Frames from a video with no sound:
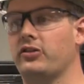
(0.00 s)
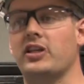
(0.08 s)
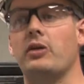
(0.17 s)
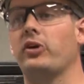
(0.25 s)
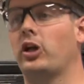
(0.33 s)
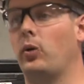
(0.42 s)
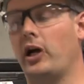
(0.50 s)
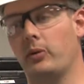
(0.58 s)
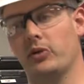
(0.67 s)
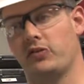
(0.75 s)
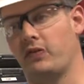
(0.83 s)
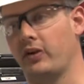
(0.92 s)
same
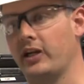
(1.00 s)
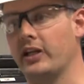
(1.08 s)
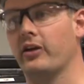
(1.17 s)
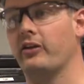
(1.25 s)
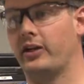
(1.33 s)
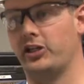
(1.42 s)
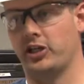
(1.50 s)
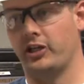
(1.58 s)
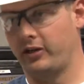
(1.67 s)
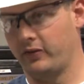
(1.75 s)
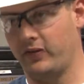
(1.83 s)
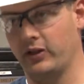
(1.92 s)
requirements for any other
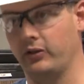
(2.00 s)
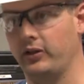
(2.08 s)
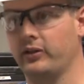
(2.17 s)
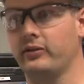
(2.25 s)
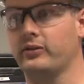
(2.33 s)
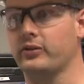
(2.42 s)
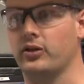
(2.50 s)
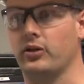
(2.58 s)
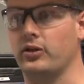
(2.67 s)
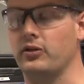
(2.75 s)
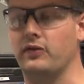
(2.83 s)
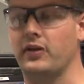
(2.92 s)
engineering field. So
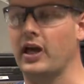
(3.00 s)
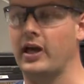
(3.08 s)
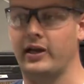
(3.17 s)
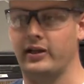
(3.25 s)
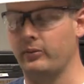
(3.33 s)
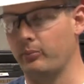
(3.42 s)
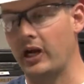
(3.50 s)
you've got, in